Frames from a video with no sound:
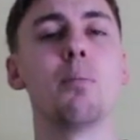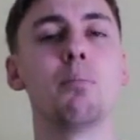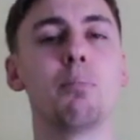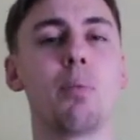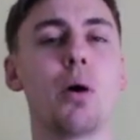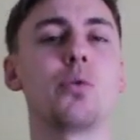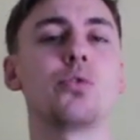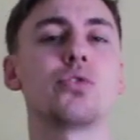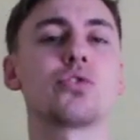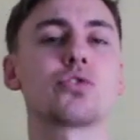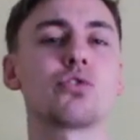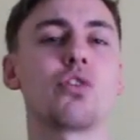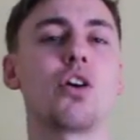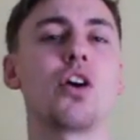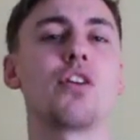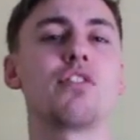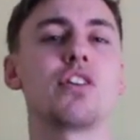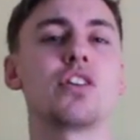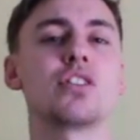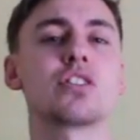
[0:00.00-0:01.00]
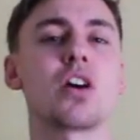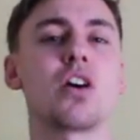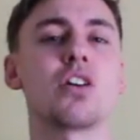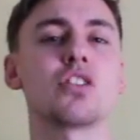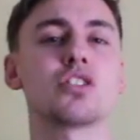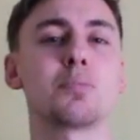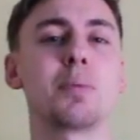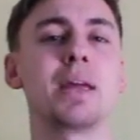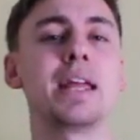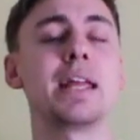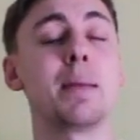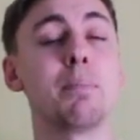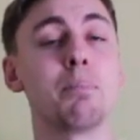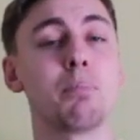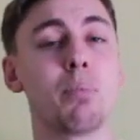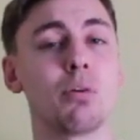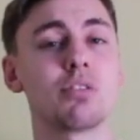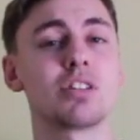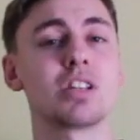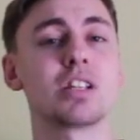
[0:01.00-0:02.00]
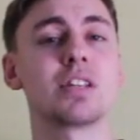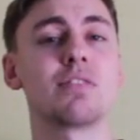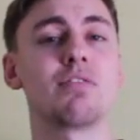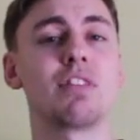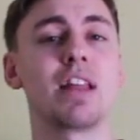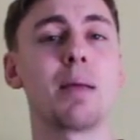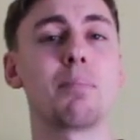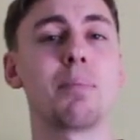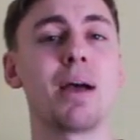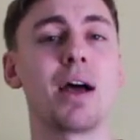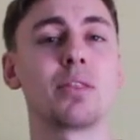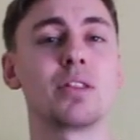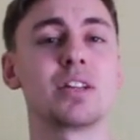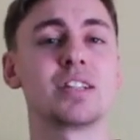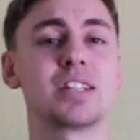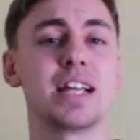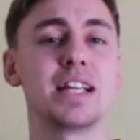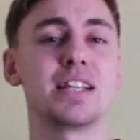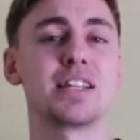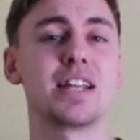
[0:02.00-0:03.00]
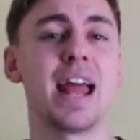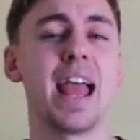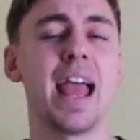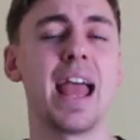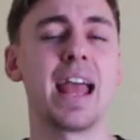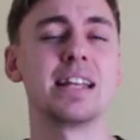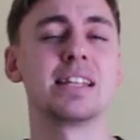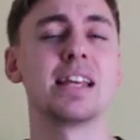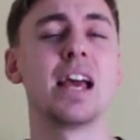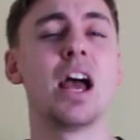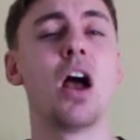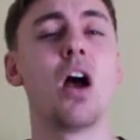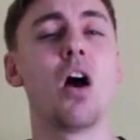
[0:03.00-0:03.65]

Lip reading: Both drivers are speaking positively about the season ahead.